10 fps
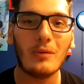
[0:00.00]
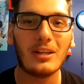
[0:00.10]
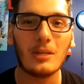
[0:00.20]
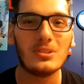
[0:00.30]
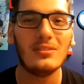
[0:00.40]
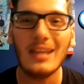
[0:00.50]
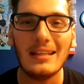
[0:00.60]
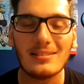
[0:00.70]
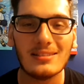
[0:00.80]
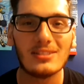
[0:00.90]
when it comes to
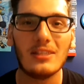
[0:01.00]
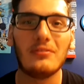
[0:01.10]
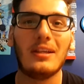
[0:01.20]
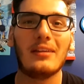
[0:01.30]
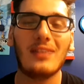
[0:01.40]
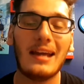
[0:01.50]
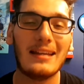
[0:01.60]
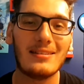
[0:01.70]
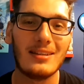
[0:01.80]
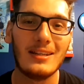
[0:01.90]
dates and stuff like
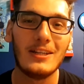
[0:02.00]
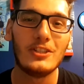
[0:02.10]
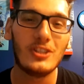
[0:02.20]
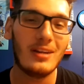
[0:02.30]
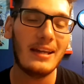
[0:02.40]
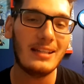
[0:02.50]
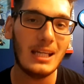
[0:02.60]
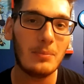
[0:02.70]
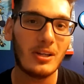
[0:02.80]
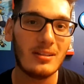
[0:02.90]
that. Should I
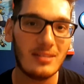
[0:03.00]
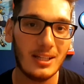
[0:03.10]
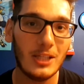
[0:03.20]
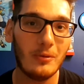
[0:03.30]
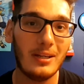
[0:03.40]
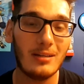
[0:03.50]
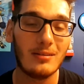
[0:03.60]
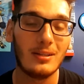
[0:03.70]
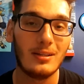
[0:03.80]
keep continuing